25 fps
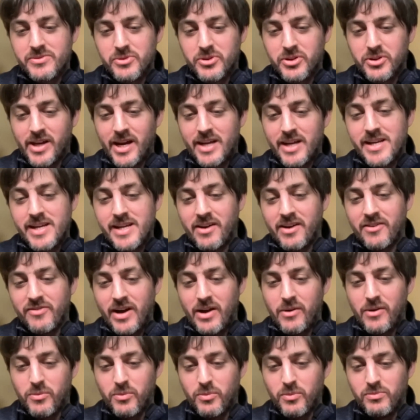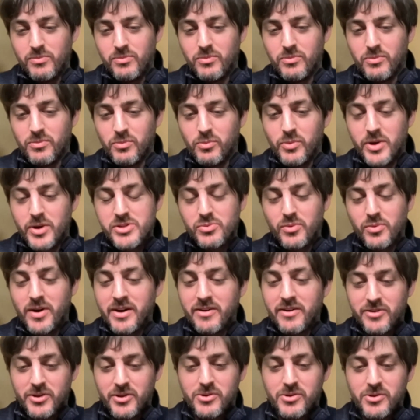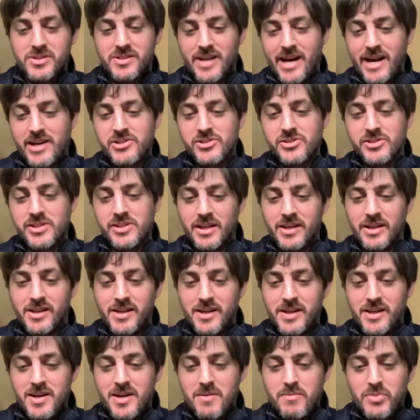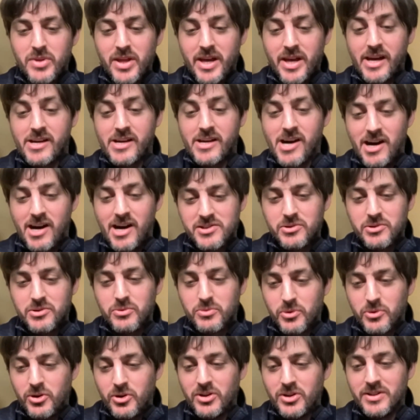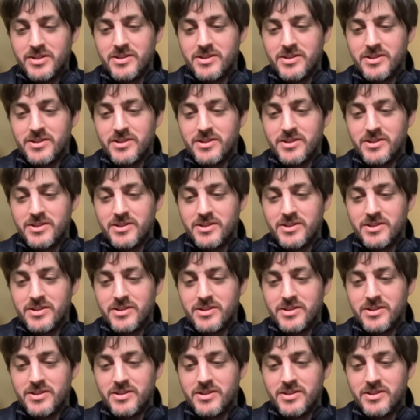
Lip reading: really identify which one of those is actually playing a causal role.